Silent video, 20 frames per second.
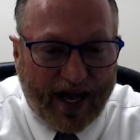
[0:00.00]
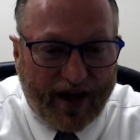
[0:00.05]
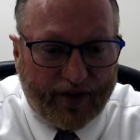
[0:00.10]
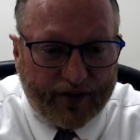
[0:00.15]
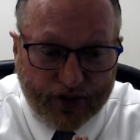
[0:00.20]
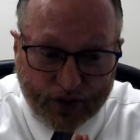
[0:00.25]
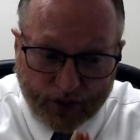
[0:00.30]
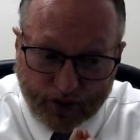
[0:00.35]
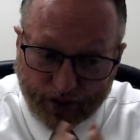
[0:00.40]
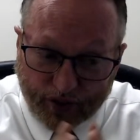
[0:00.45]

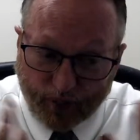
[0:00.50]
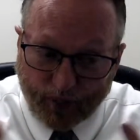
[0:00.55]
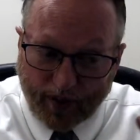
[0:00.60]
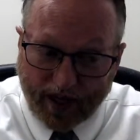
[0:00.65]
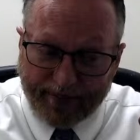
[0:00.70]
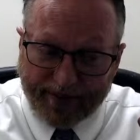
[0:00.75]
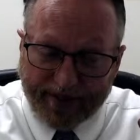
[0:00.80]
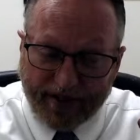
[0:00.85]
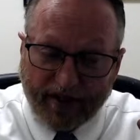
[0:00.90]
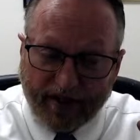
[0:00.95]
during a
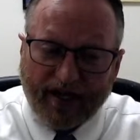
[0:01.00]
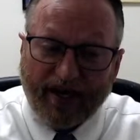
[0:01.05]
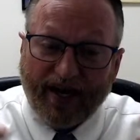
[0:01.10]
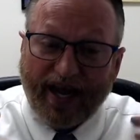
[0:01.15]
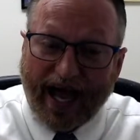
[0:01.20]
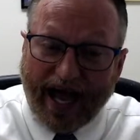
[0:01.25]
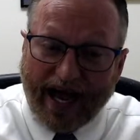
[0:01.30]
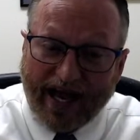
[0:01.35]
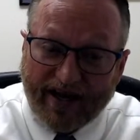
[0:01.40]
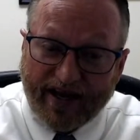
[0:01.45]
webinar
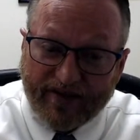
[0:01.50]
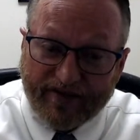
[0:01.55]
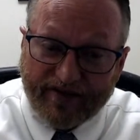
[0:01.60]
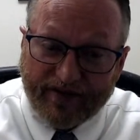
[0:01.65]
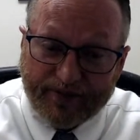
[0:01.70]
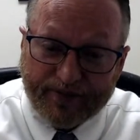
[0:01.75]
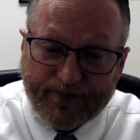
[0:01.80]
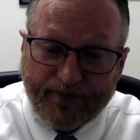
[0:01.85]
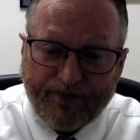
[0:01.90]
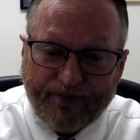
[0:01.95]
live,
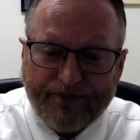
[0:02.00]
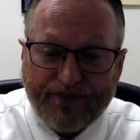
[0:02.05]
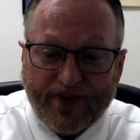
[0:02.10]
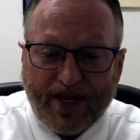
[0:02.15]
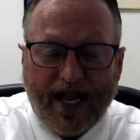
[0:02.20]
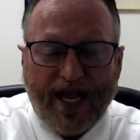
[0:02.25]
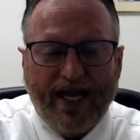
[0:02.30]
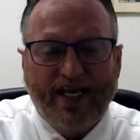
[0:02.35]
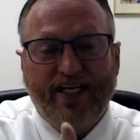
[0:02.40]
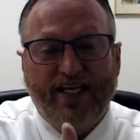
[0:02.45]

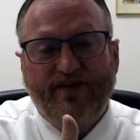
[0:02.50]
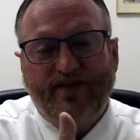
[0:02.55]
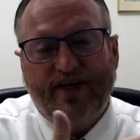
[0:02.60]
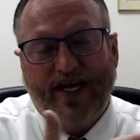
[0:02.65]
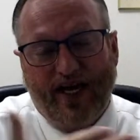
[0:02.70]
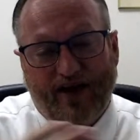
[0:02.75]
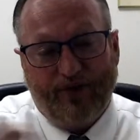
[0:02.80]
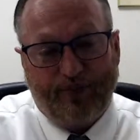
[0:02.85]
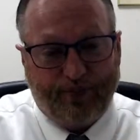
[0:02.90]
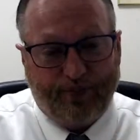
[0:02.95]
I give you
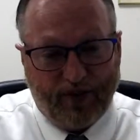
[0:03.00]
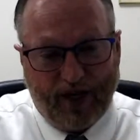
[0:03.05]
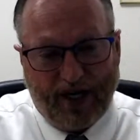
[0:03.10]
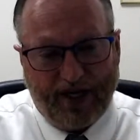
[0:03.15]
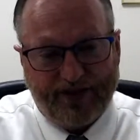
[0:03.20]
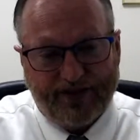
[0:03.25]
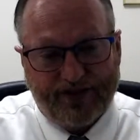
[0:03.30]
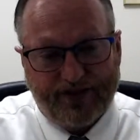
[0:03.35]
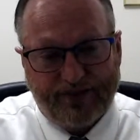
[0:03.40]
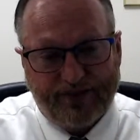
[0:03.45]
half
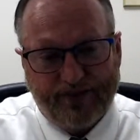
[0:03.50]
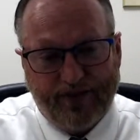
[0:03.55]
price.